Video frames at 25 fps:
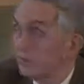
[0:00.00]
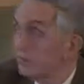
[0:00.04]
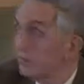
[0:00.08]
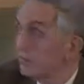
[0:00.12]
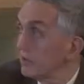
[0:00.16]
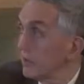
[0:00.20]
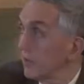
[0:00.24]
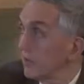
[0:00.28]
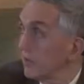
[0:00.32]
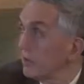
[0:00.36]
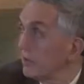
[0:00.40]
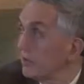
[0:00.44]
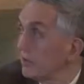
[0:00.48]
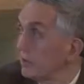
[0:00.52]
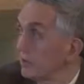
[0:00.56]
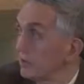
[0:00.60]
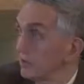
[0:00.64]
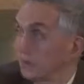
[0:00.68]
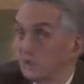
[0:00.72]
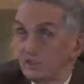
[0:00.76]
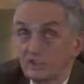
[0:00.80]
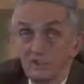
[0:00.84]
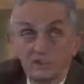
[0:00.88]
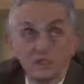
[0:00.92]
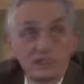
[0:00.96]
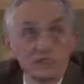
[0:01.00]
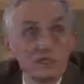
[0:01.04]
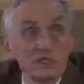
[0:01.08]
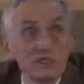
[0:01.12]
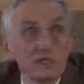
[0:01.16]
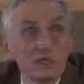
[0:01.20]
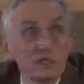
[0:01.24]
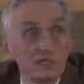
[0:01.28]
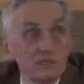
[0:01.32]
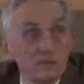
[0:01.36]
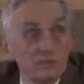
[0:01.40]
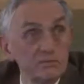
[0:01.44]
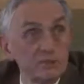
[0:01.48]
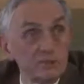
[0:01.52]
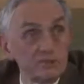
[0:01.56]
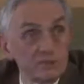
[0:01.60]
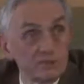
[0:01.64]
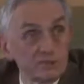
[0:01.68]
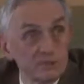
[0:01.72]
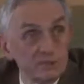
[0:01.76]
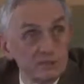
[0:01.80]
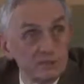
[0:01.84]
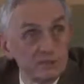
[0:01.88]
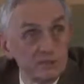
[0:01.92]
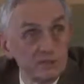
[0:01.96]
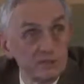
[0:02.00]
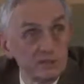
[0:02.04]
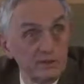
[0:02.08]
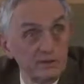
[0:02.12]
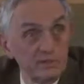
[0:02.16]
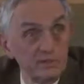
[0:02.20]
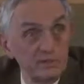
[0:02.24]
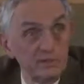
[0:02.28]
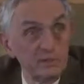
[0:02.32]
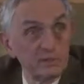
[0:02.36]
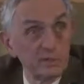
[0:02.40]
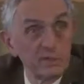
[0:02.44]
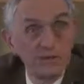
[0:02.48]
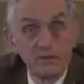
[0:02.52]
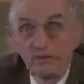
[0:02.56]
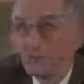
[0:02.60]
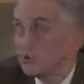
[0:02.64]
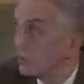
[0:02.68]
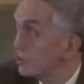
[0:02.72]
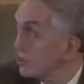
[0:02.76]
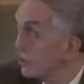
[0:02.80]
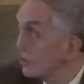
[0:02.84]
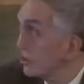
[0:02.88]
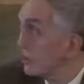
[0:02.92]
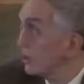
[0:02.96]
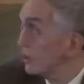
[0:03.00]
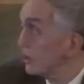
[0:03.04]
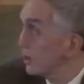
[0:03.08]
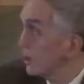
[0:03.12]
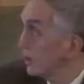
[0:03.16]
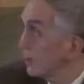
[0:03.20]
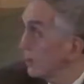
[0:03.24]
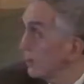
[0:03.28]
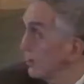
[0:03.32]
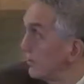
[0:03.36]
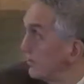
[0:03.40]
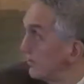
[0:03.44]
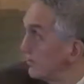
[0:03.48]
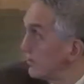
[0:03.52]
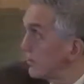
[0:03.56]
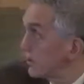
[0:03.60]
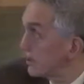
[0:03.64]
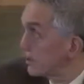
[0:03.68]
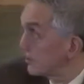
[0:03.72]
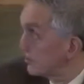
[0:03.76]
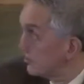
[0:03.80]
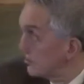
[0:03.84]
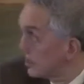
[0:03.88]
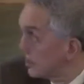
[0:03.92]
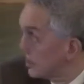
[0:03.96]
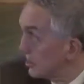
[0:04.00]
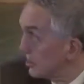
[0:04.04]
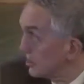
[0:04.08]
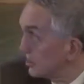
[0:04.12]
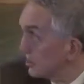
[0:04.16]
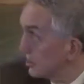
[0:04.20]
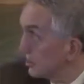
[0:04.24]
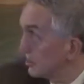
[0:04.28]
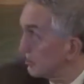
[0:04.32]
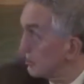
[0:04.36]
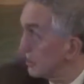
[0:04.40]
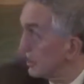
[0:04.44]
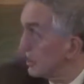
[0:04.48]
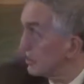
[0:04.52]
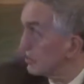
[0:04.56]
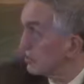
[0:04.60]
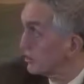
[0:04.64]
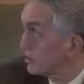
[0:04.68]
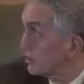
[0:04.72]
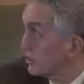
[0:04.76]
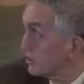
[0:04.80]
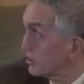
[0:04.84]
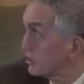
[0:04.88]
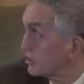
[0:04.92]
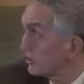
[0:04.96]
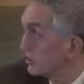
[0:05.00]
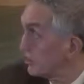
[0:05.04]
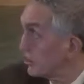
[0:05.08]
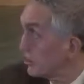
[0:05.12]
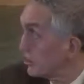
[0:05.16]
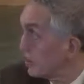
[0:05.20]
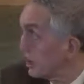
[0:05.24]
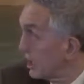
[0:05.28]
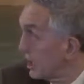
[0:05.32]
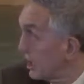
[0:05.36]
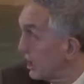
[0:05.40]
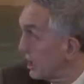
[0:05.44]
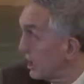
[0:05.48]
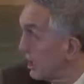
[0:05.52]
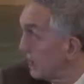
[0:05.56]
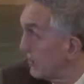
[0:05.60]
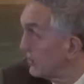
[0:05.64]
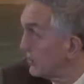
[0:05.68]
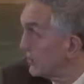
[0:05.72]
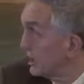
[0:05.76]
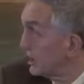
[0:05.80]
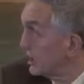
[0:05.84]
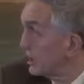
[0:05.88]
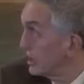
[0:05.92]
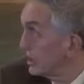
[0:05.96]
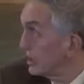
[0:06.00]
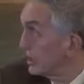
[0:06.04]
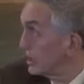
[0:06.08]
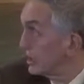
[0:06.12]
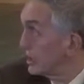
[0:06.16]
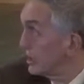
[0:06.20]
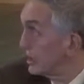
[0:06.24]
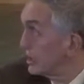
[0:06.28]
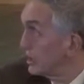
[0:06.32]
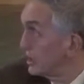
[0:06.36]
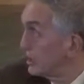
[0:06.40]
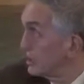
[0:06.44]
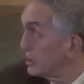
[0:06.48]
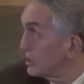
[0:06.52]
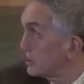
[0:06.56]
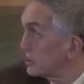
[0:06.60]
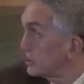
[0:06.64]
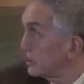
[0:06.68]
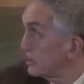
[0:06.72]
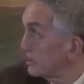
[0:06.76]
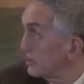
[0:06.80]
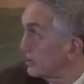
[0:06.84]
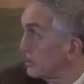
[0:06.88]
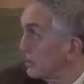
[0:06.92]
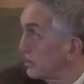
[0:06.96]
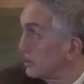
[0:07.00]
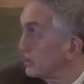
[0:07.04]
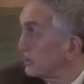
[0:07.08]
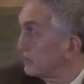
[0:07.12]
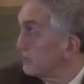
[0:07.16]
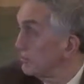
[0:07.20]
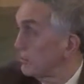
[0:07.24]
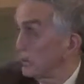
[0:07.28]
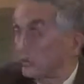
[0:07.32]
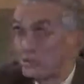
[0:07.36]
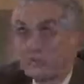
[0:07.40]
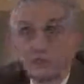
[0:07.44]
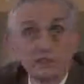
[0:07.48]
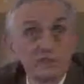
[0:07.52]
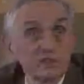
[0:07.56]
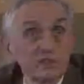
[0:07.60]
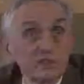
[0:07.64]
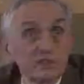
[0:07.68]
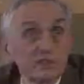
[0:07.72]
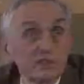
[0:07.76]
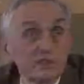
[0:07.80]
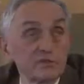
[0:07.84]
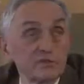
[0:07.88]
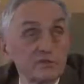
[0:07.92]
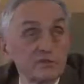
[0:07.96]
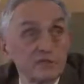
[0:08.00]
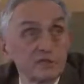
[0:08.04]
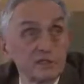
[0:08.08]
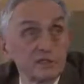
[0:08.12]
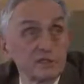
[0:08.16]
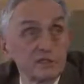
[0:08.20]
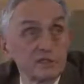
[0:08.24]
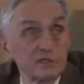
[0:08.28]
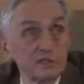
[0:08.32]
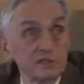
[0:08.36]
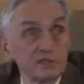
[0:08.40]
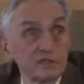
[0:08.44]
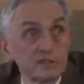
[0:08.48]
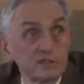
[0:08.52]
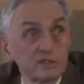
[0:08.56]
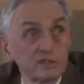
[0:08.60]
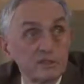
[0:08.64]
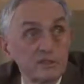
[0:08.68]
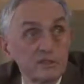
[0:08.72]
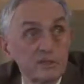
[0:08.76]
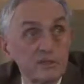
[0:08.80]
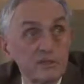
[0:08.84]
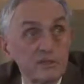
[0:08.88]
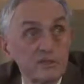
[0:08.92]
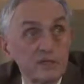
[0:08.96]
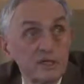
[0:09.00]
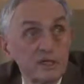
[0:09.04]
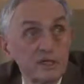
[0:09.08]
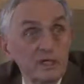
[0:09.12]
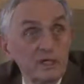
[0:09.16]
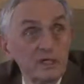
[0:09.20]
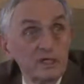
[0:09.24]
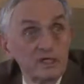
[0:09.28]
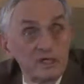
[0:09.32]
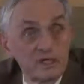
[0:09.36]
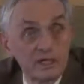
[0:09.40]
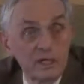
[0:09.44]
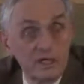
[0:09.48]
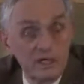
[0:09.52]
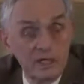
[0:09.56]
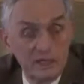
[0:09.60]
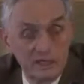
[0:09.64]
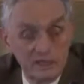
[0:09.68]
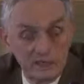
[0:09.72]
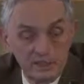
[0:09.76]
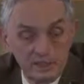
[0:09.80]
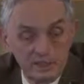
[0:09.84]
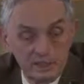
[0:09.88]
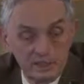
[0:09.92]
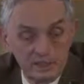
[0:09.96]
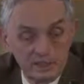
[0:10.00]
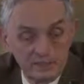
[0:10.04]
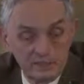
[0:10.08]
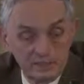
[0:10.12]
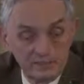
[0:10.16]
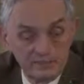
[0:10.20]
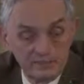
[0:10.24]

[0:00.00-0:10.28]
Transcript: of powers in the Commission, Troika, that we heard about this morning, is very much a centralization in the hands